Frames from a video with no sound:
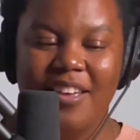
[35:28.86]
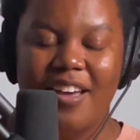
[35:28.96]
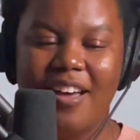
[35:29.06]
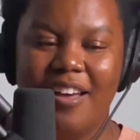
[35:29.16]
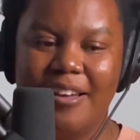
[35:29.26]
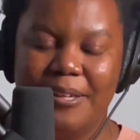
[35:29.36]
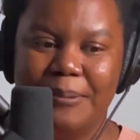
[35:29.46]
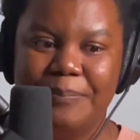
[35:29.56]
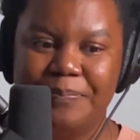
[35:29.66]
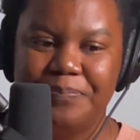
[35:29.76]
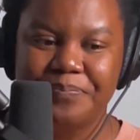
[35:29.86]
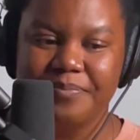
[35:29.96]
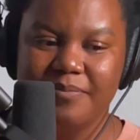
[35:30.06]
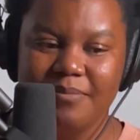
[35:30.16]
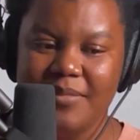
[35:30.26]

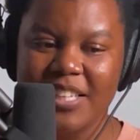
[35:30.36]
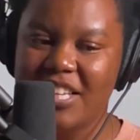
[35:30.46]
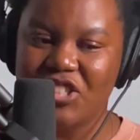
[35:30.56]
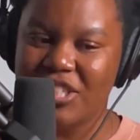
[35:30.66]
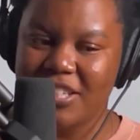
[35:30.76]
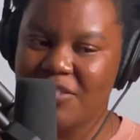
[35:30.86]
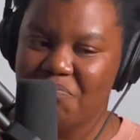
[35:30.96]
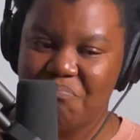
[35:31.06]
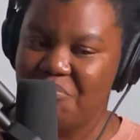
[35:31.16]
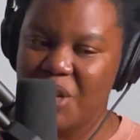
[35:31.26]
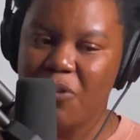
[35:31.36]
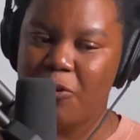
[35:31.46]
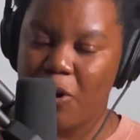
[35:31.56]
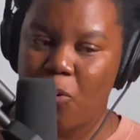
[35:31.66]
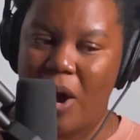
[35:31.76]
that she like
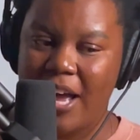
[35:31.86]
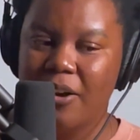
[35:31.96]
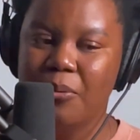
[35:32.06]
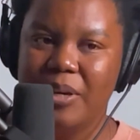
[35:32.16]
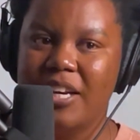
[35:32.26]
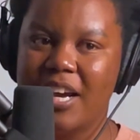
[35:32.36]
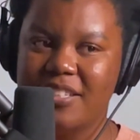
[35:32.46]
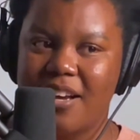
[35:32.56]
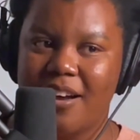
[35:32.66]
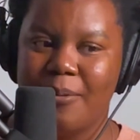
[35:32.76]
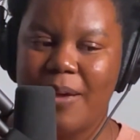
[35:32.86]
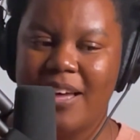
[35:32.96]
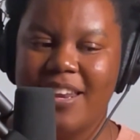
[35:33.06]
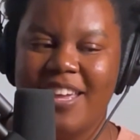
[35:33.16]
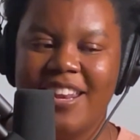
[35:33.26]
for a while would not talk
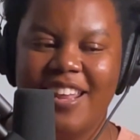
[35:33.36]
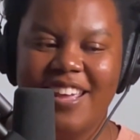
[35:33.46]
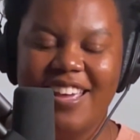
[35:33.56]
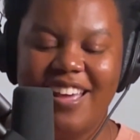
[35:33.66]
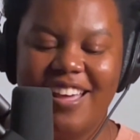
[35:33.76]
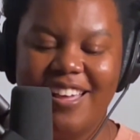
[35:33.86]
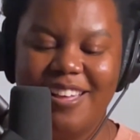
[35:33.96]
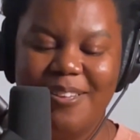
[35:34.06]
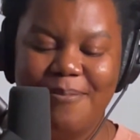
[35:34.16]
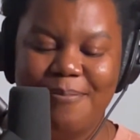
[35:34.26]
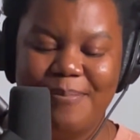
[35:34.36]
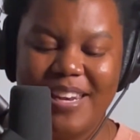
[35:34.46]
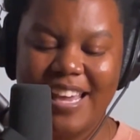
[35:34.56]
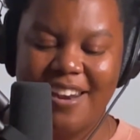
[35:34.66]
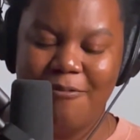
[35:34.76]
about it. But
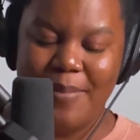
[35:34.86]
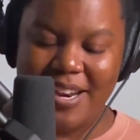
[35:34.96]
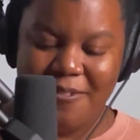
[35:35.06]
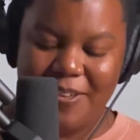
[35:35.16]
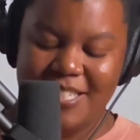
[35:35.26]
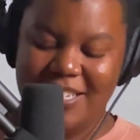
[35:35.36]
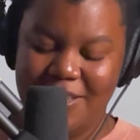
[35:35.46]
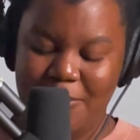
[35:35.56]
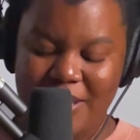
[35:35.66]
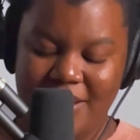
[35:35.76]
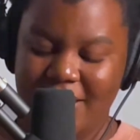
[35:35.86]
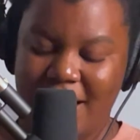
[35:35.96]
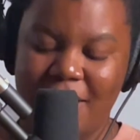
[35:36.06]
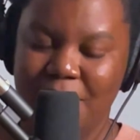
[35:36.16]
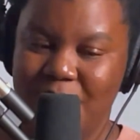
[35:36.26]
it kind of manifested in the way that like
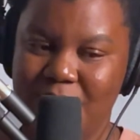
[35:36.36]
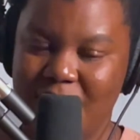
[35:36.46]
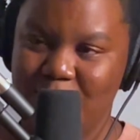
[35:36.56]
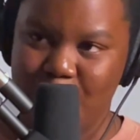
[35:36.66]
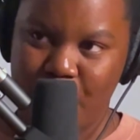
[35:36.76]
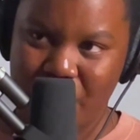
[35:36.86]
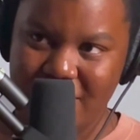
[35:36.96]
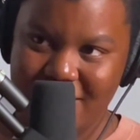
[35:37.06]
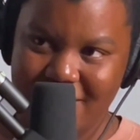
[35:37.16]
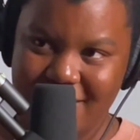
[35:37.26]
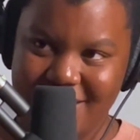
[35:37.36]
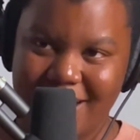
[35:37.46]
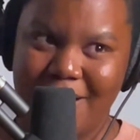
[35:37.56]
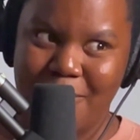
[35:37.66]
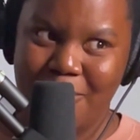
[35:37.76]
I don't do team sports because
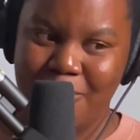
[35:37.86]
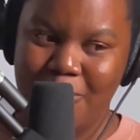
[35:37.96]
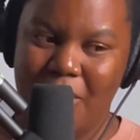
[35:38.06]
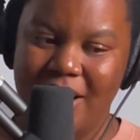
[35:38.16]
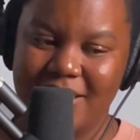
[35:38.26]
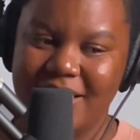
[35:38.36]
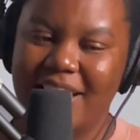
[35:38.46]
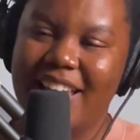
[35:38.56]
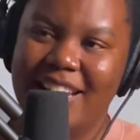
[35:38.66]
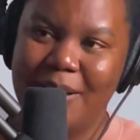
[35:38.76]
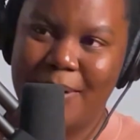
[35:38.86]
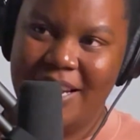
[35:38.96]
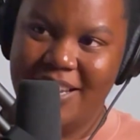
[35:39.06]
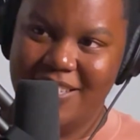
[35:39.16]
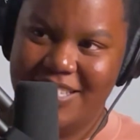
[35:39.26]
I don't want to let
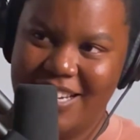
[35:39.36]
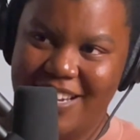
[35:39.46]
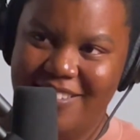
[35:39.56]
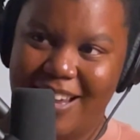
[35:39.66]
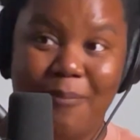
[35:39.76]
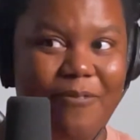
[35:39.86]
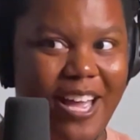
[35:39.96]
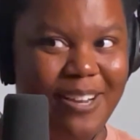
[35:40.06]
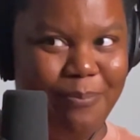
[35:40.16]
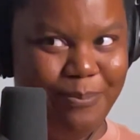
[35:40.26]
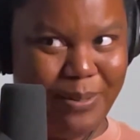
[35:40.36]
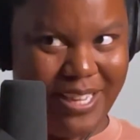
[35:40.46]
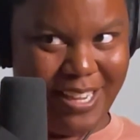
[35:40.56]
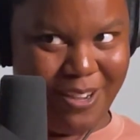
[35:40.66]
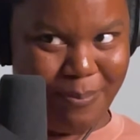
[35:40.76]
anybody else down. I'm fine
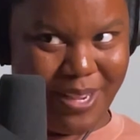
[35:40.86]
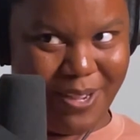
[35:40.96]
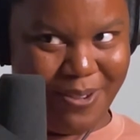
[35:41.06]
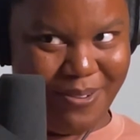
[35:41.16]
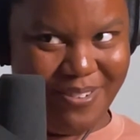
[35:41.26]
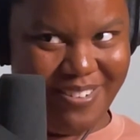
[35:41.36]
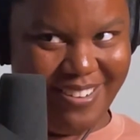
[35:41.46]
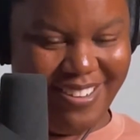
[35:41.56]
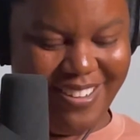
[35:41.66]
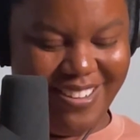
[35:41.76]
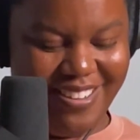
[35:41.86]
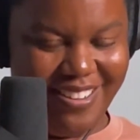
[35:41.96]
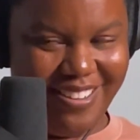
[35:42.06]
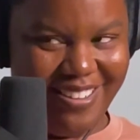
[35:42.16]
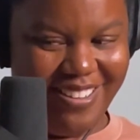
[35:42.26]
playing on my own.
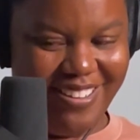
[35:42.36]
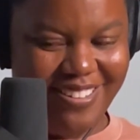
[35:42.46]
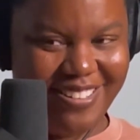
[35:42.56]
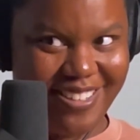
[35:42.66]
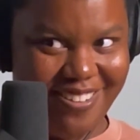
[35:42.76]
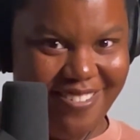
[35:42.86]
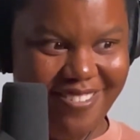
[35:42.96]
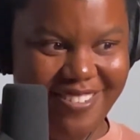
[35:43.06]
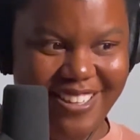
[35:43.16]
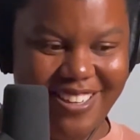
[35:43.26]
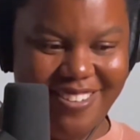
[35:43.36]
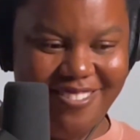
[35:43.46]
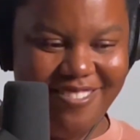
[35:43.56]
So, you know,